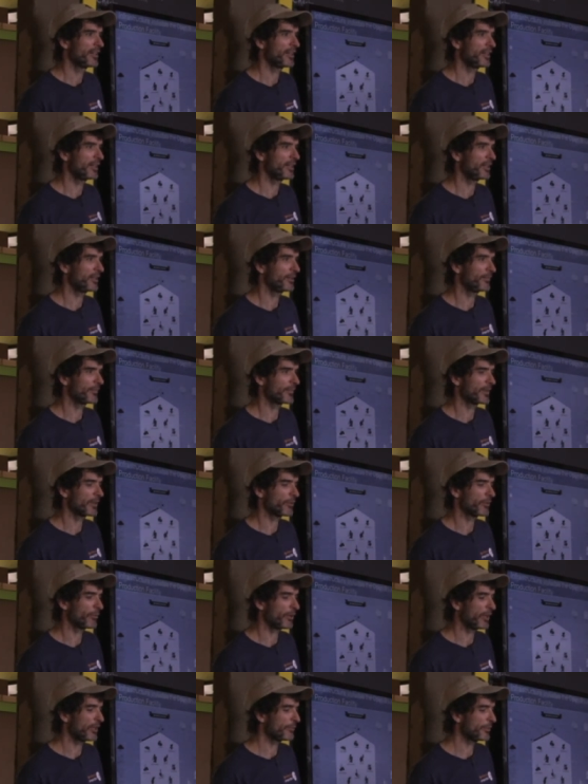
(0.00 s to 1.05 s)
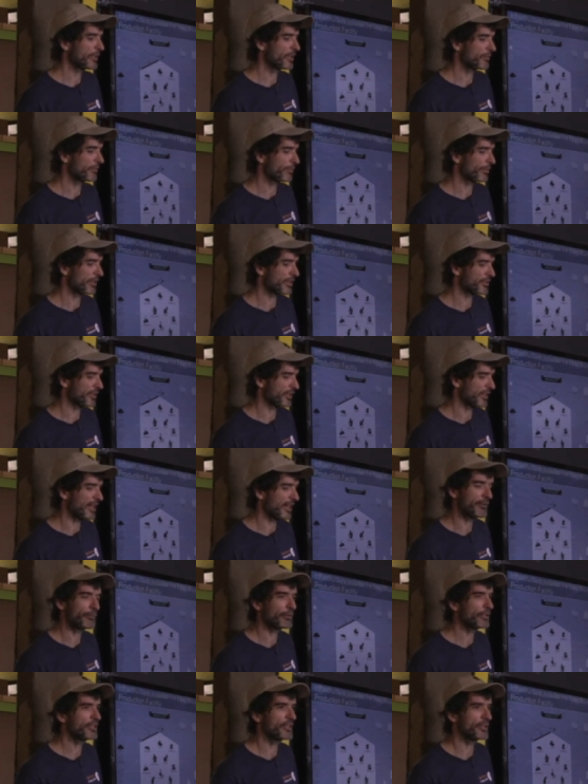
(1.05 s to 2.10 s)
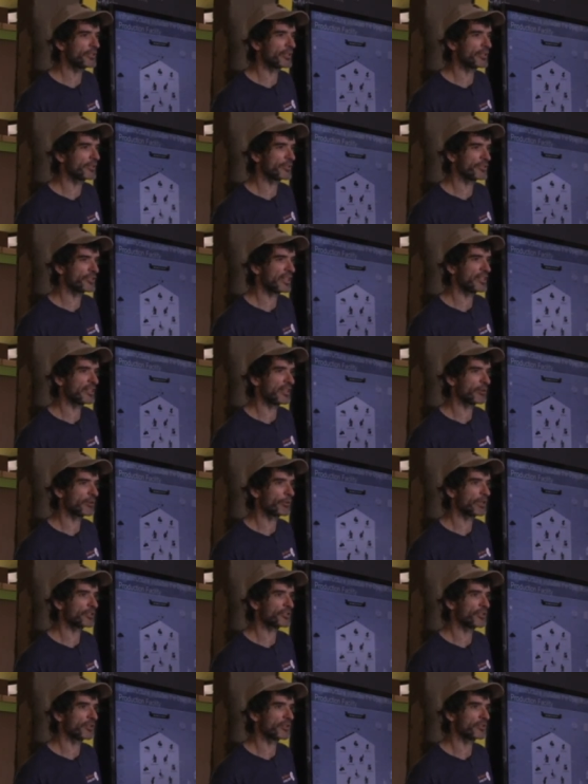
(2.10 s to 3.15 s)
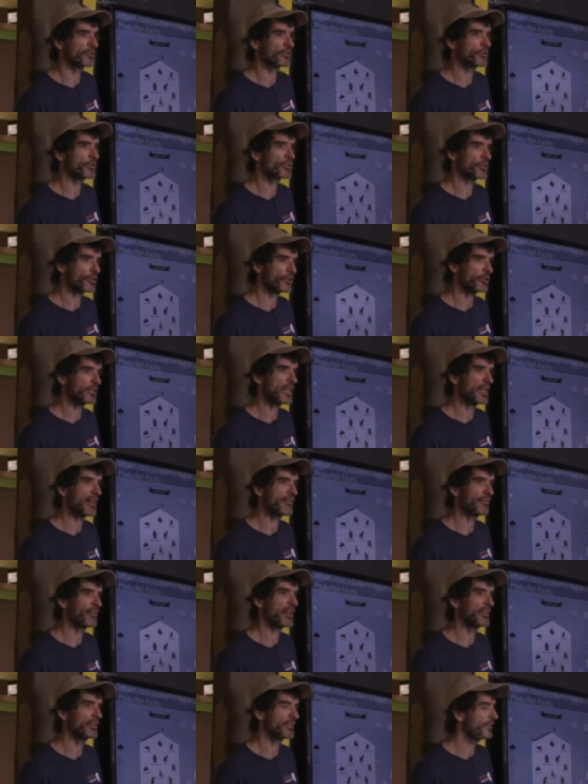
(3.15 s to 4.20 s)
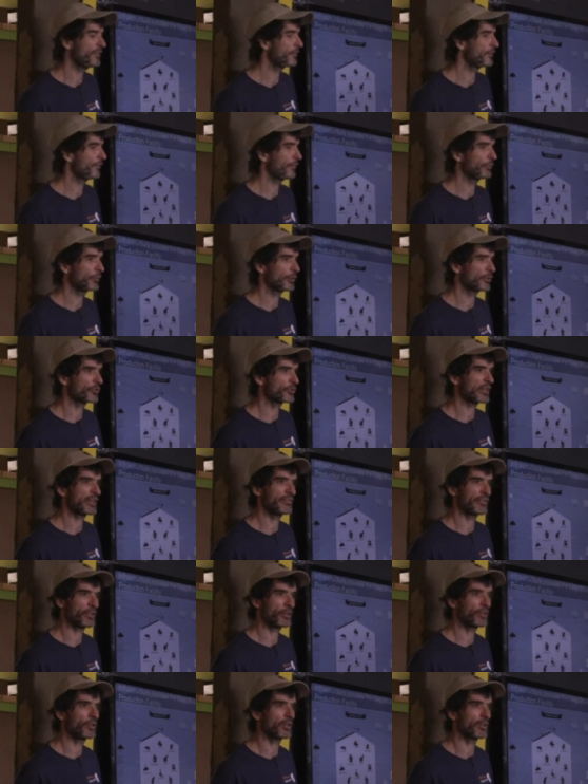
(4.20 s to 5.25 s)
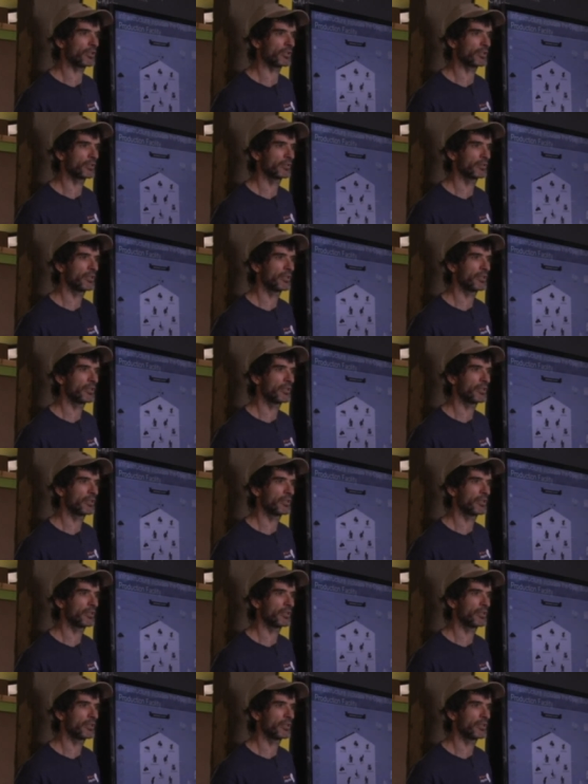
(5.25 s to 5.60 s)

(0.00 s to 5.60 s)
Why aren't you compressing? I really don't understand that question, because you certainly have, even if you want to drive a car,